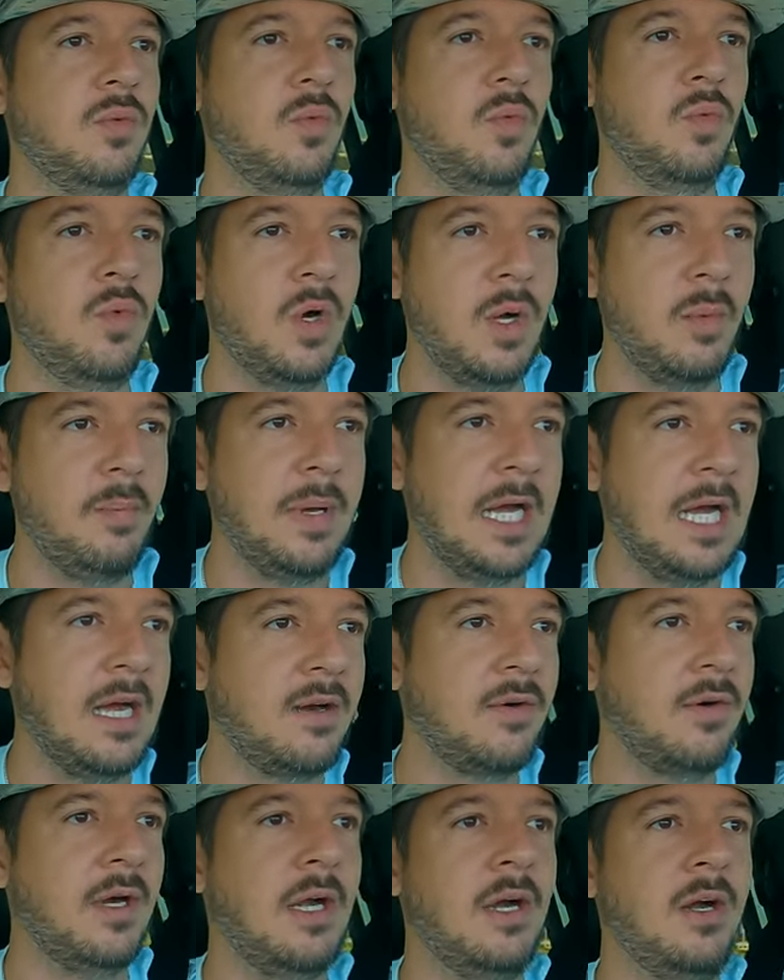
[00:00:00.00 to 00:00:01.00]
what
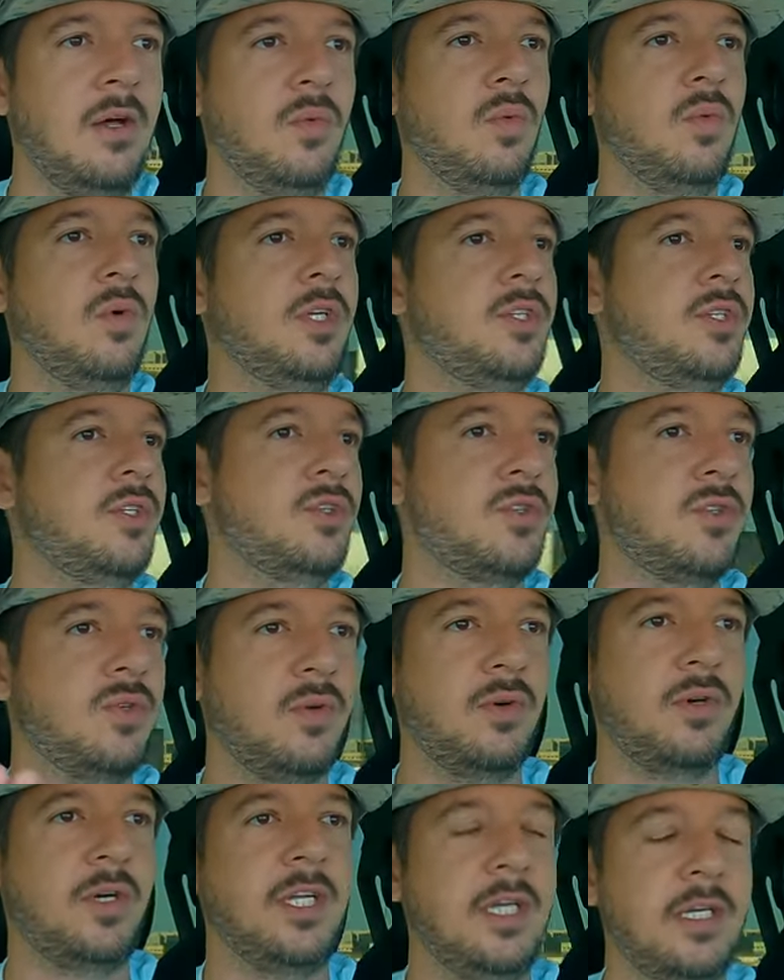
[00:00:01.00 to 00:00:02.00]
background, what your
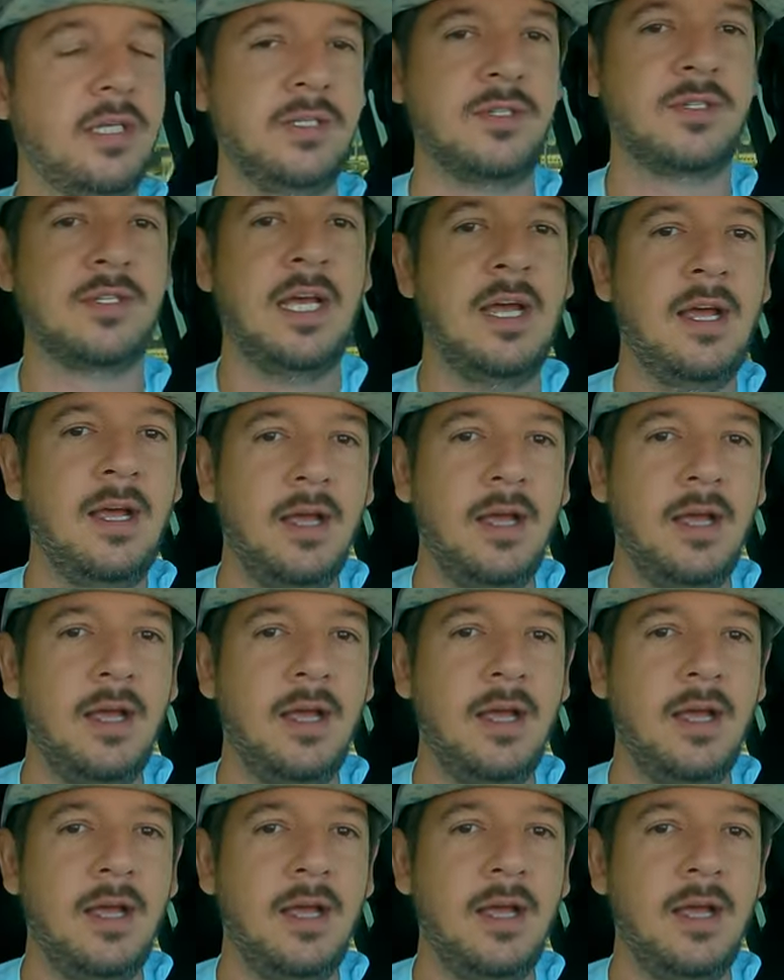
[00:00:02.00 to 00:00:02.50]
story is